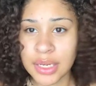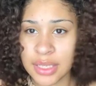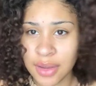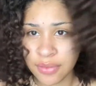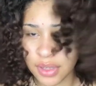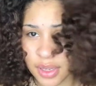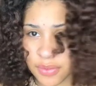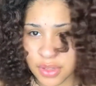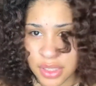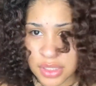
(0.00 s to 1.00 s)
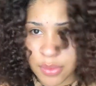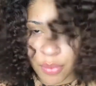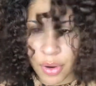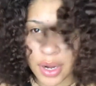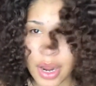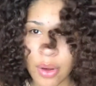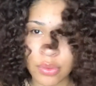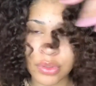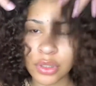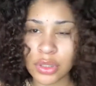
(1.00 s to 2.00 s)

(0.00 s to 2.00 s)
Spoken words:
definitely give this braid out